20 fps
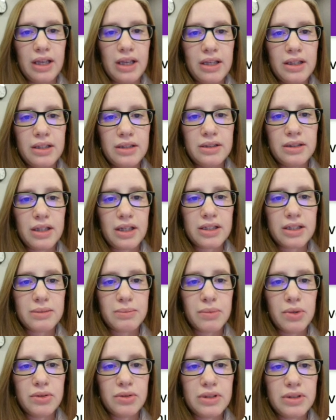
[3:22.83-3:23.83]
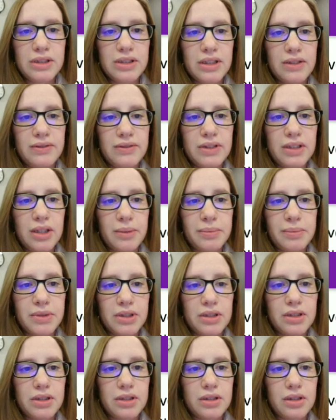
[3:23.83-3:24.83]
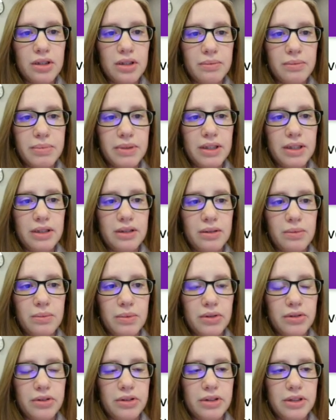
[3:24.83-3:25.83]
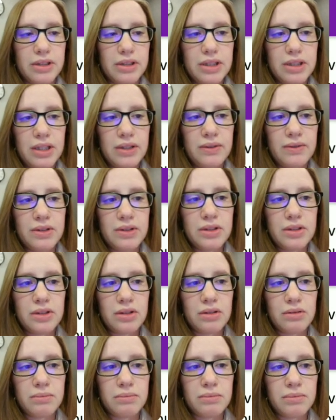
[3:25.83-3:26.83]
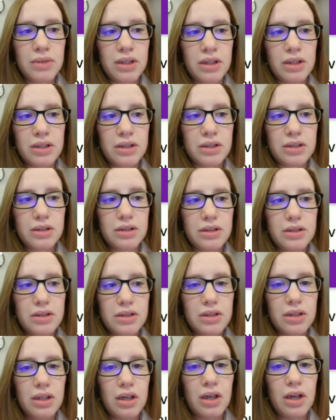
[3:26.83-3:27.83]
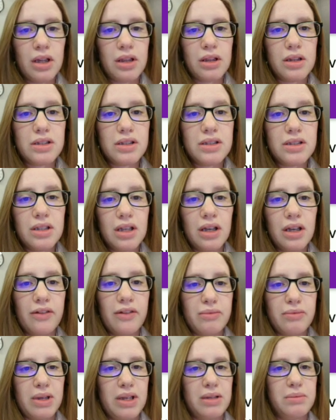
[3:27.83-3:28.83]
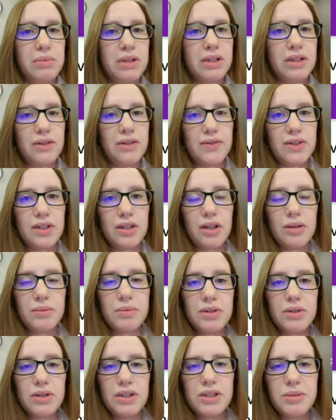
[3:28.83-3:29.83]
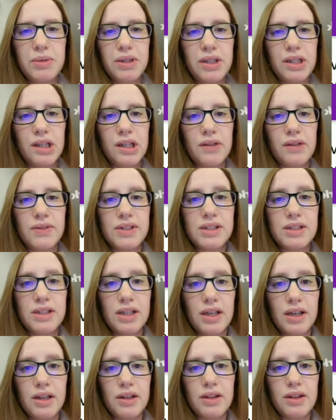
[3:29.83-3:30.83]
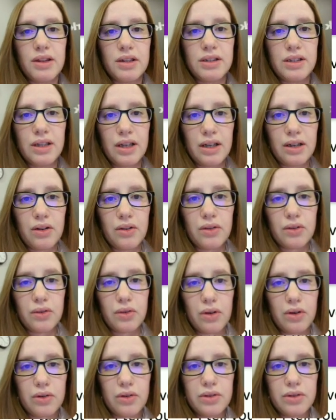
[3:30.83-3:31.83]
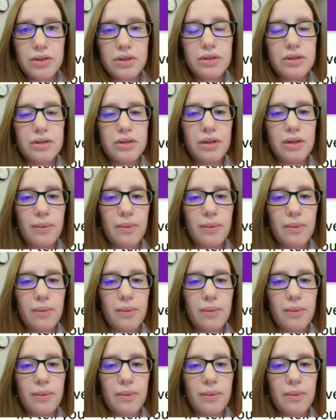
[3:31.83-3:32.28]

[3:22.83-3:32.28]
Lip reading: and as Moses lifted up the serpent in the wilderness, even so must the Son of Man be lifted up. So he's speaking of his death, dying on the cross.